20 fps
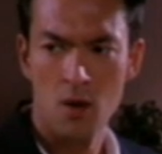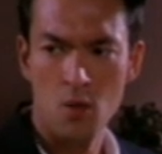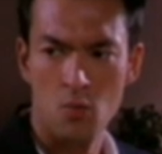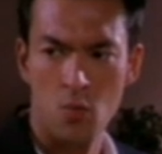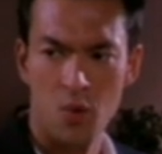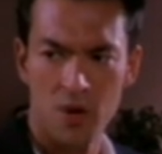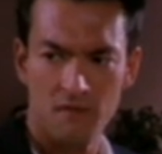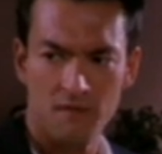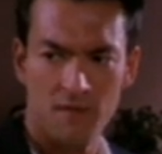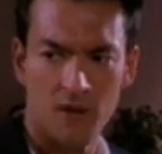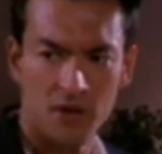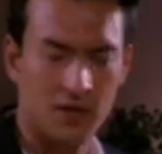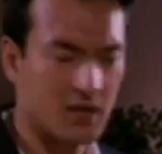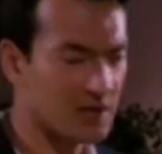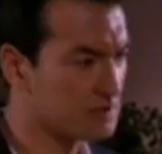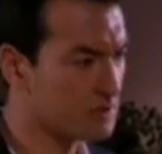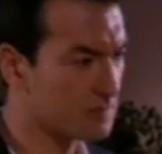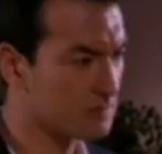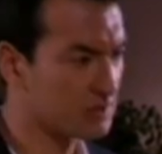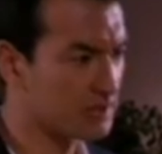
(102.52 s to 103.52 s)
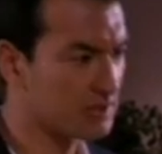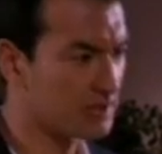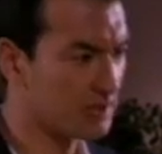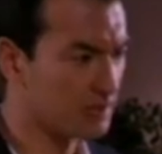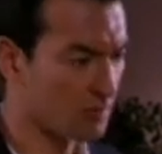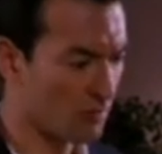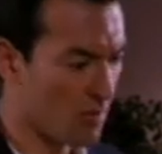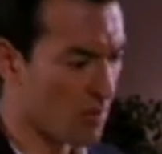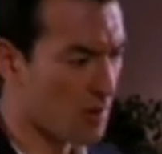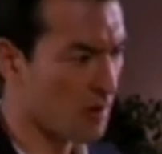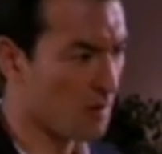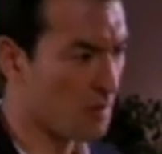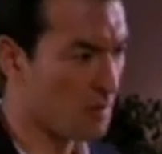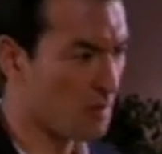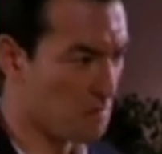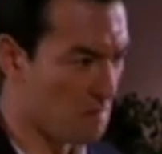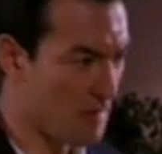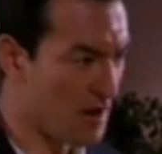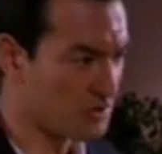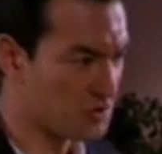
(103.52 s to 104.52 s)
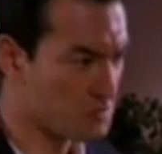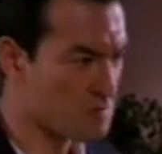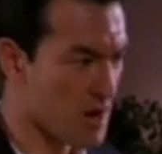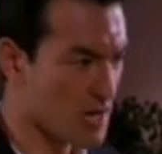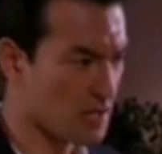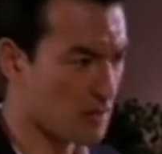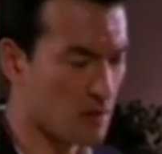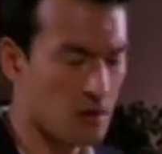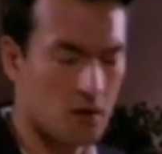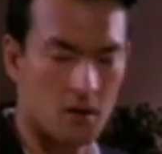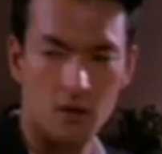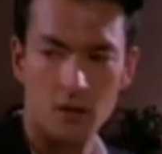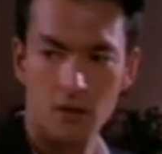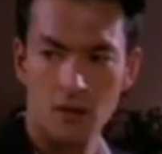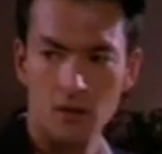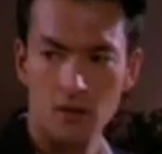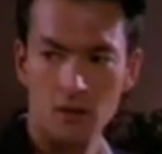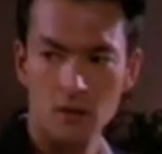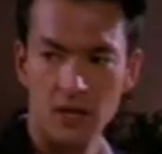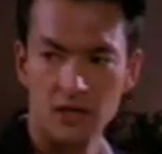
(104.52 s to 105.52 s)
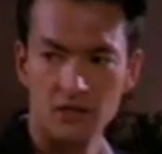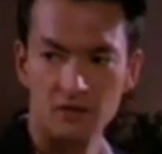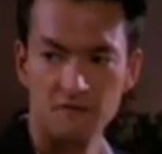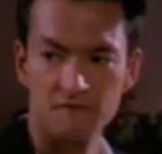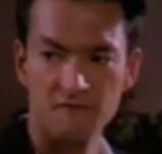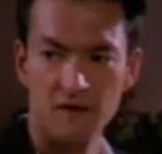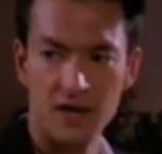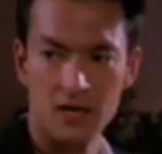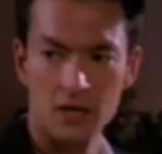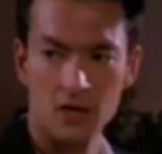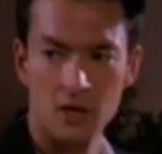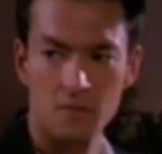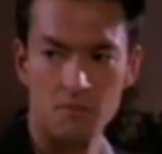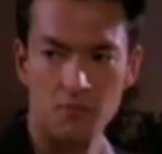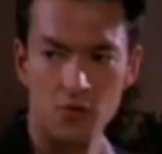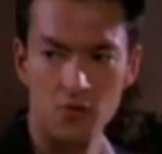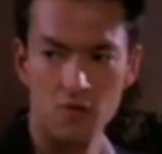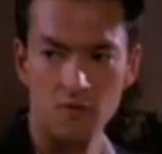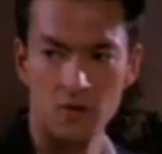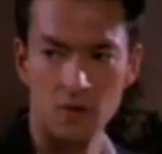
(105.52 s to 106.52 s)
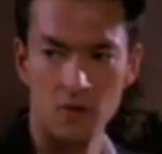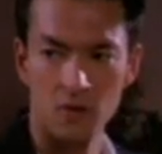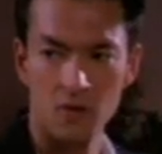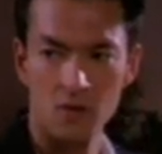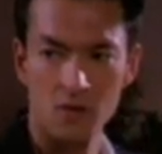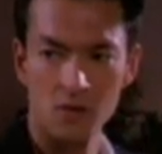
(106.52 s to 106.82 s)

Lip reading: one of our customs is that the royal matchmaker has final approval,